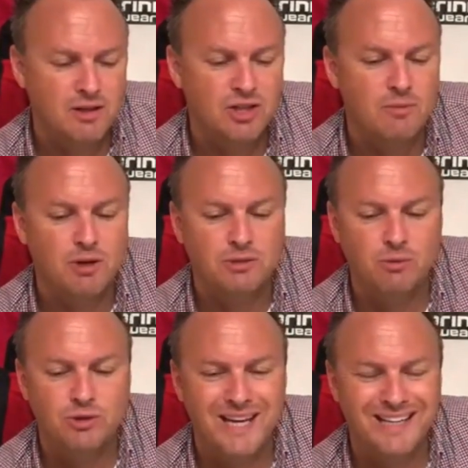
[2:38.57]
so much
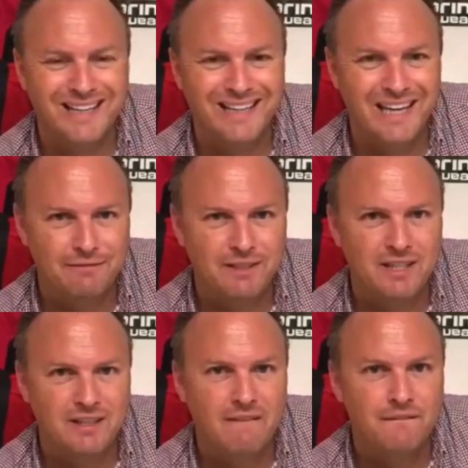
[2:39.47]
more technically
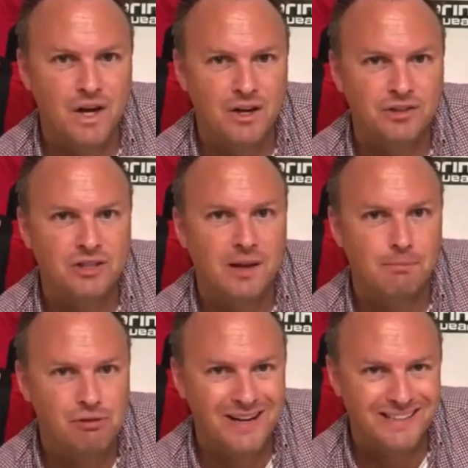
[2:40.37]
gifted, they're faster, they
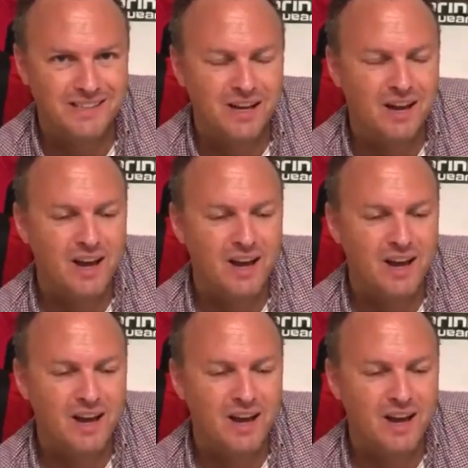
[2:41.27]
press,